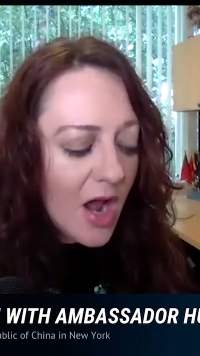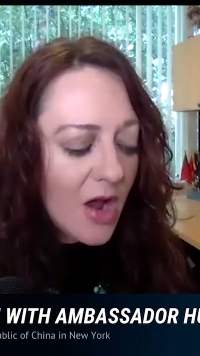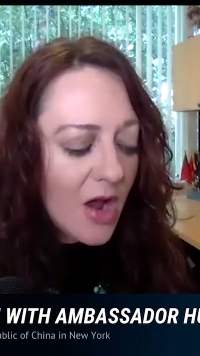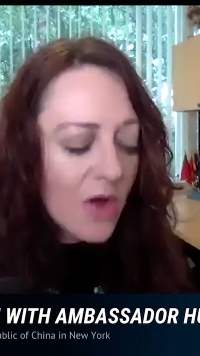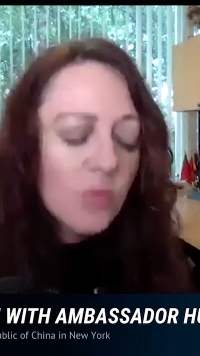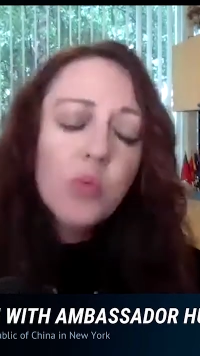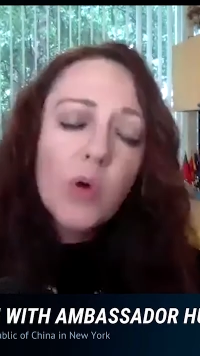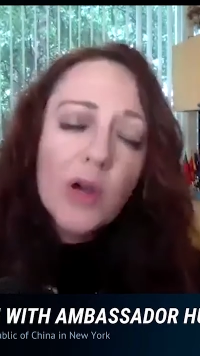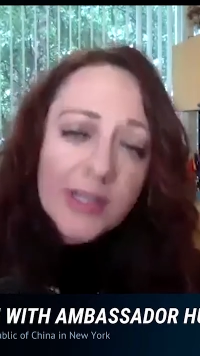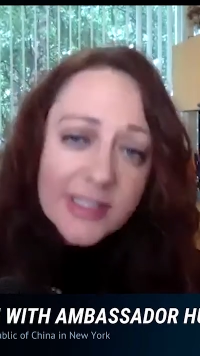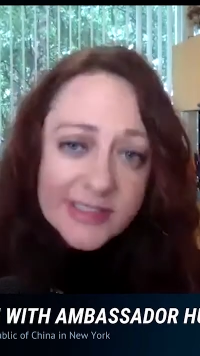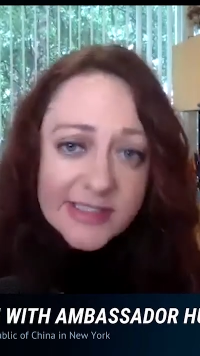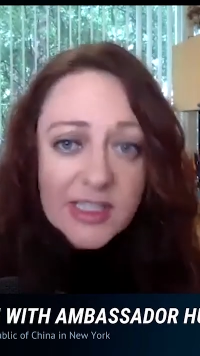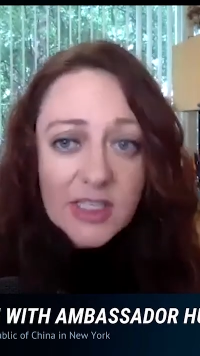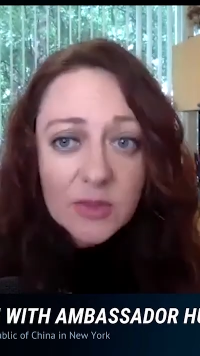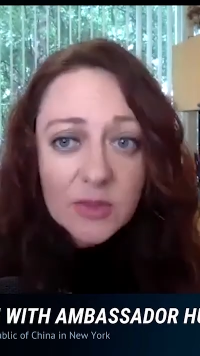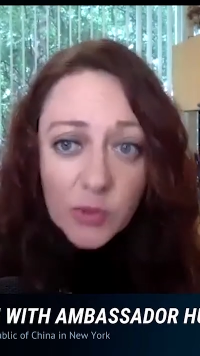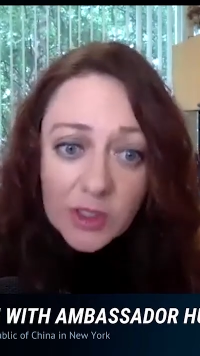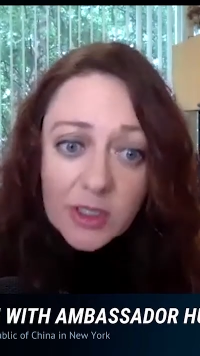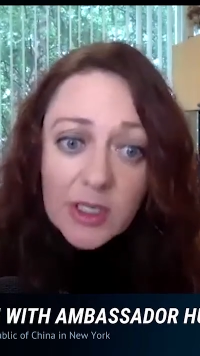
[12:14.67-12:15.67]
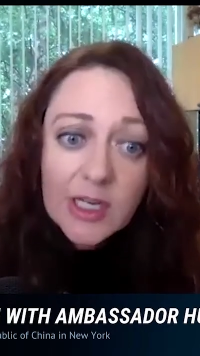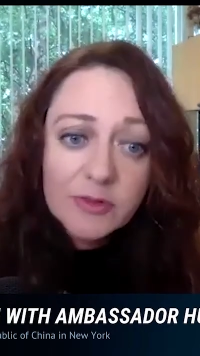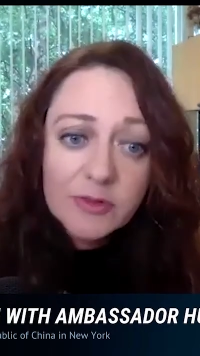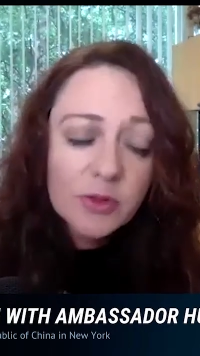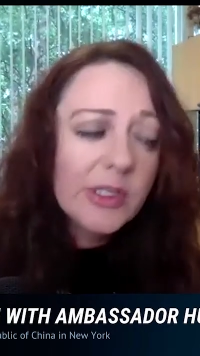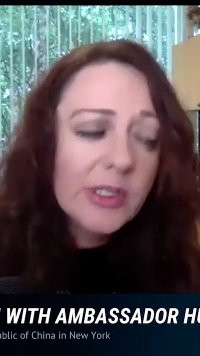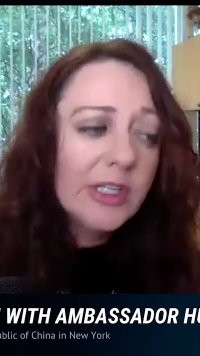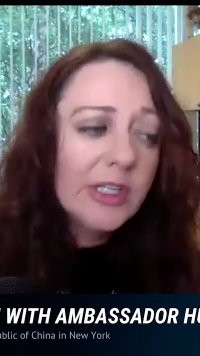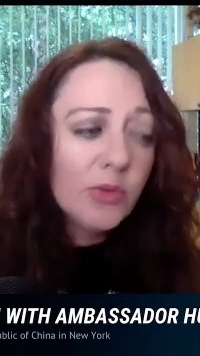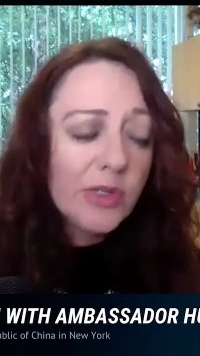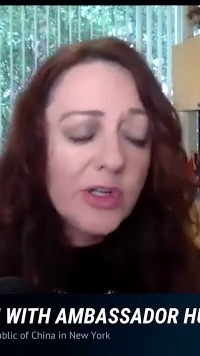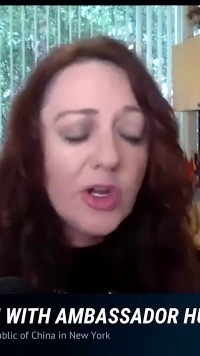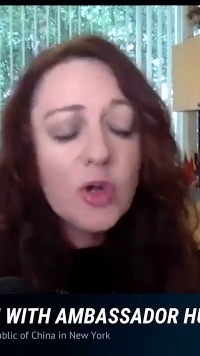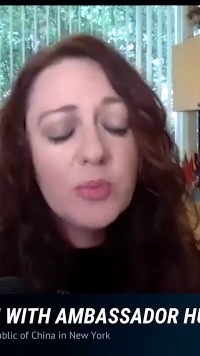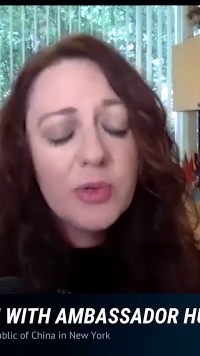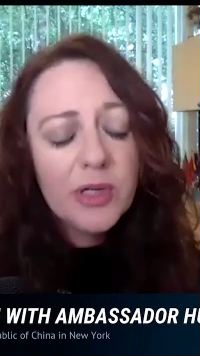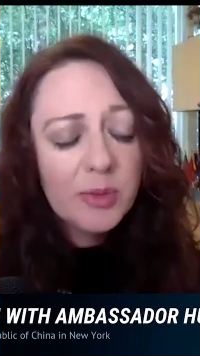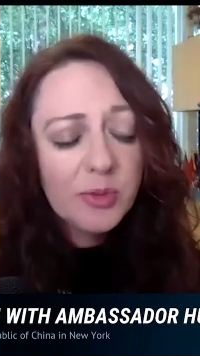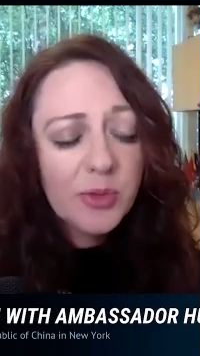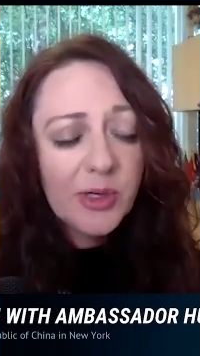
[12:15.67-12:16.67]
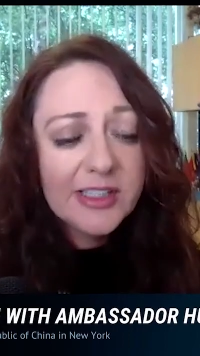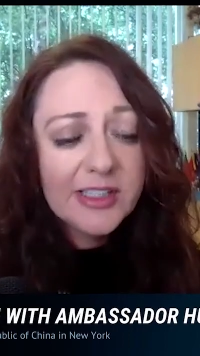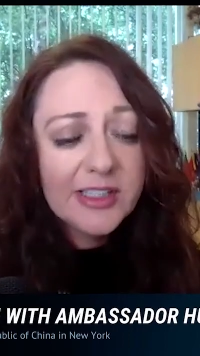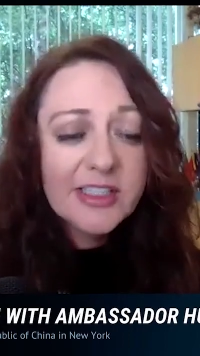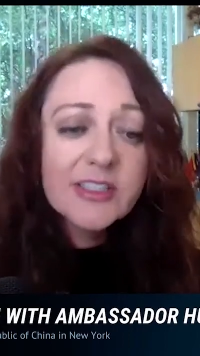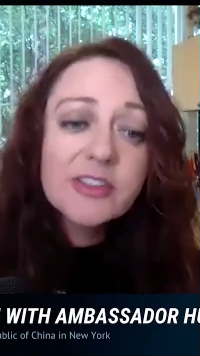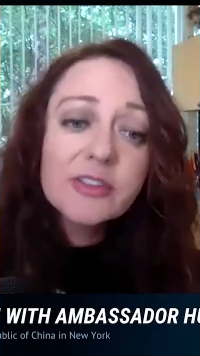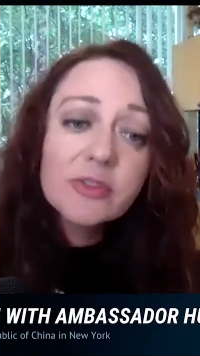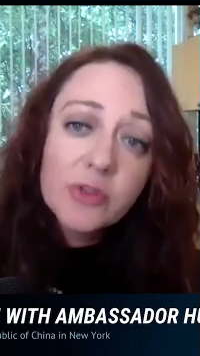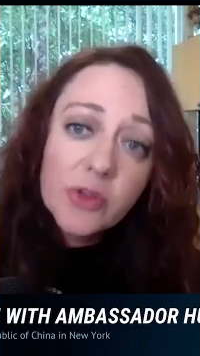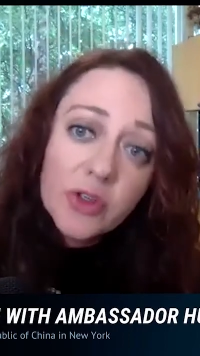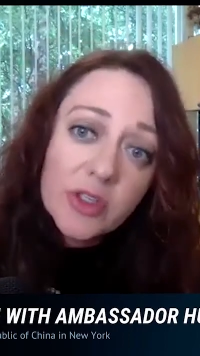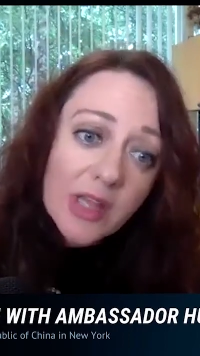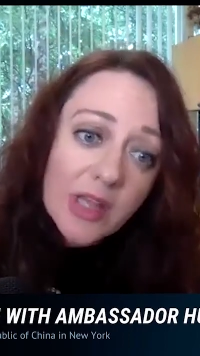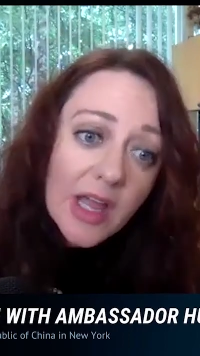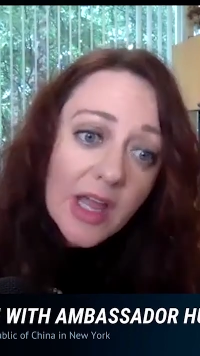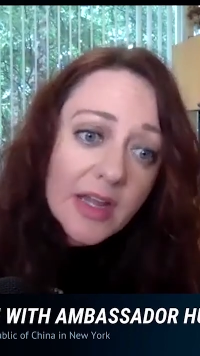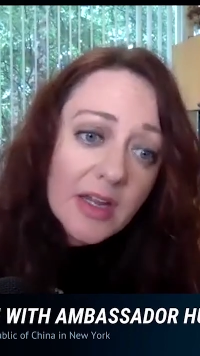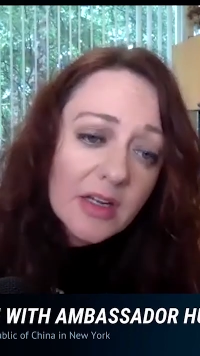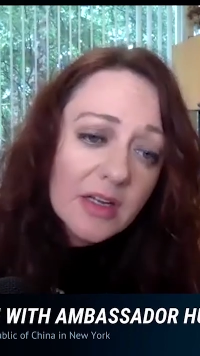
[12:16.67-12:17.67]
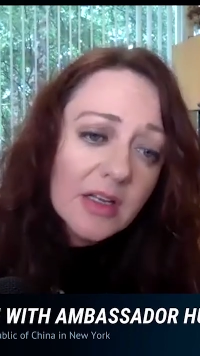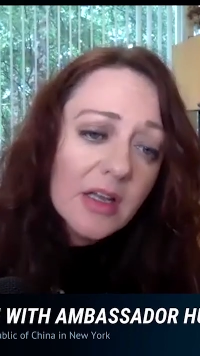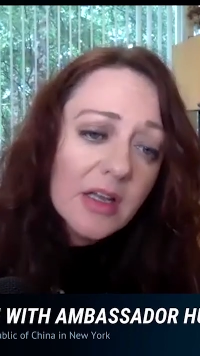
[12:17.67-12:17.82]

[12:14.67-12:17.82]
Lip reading: what does that recovery and reopening process look like?